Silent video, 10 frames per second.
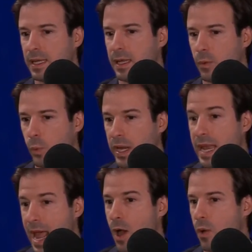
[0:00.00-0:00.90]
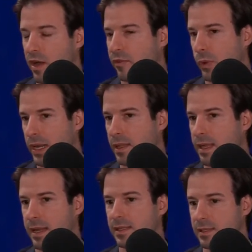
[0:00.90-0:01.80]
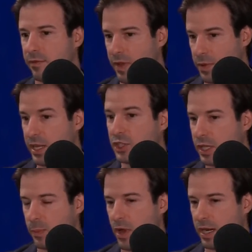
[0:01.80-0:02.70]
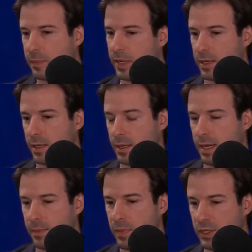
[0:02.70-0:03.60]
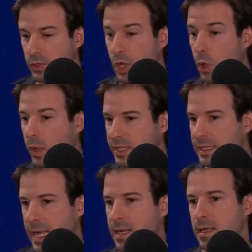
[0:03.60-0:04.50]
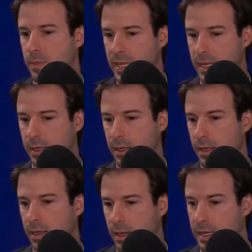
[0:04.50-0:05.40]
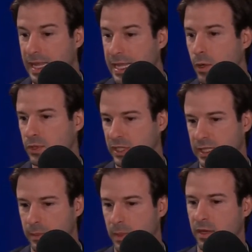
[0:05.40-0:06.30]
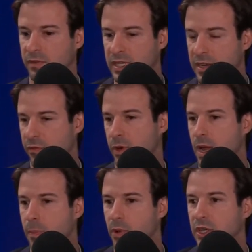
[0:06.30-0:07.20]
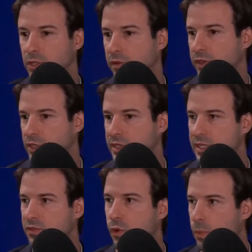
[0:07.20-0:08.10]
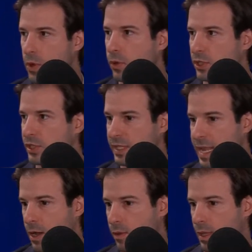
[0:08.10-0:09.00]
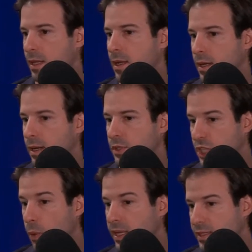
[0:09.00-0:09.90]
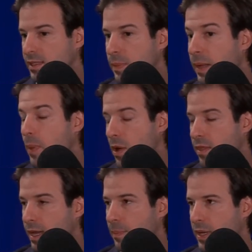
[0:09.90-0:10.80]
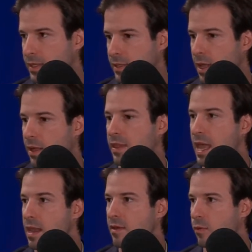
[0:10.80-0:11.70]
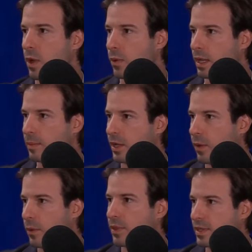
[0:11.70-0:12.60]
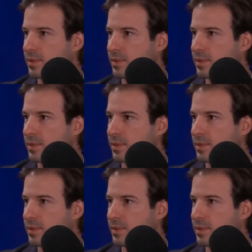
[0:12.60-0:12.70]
we now have created that as the foundation of the product, but this was always intended to be an ecosystem of different operational efficiencies for brokerages. And now showings is a big part of that, but it's not the end of where we're going to be going with this.